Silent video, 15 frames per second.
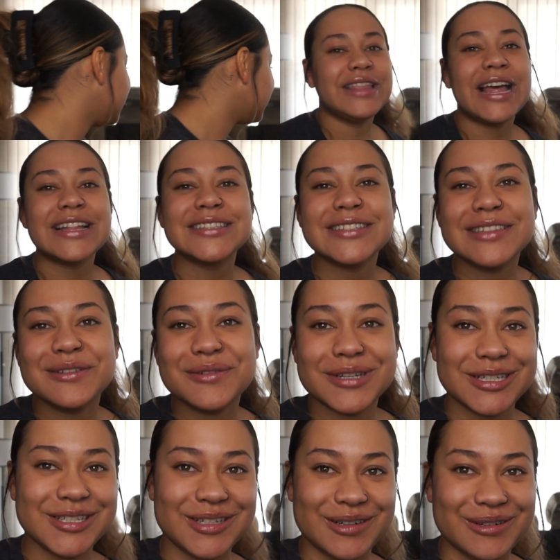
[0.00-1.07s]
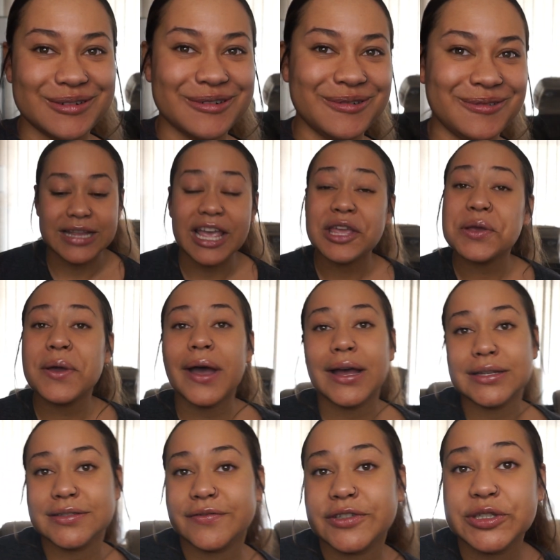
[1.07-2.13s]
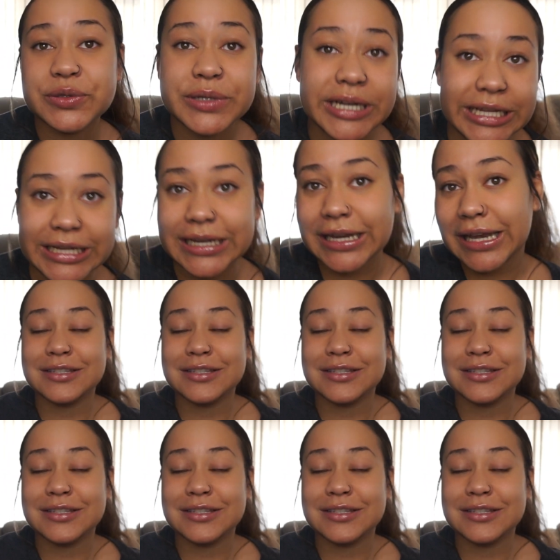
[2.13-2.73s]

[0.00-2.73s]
That's Luna Joe. Thank you guys for tuning in